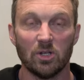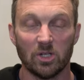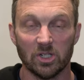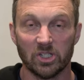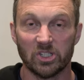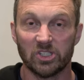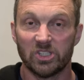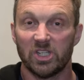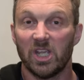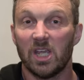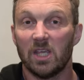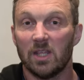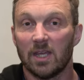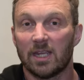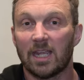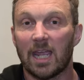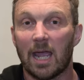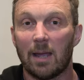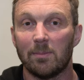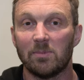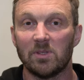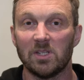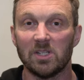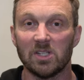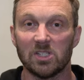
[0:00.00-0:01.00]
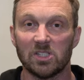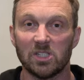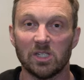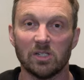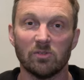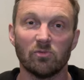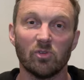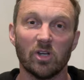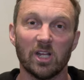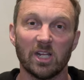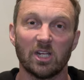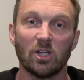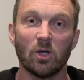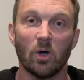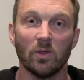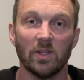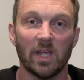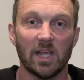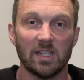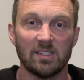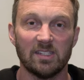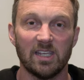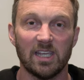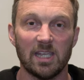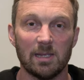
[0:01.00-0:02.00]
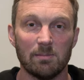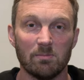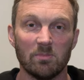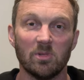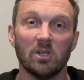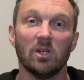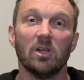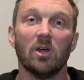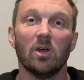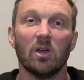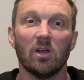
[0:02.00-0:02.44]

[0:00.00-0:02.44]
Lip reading: you could see the captains that really got their team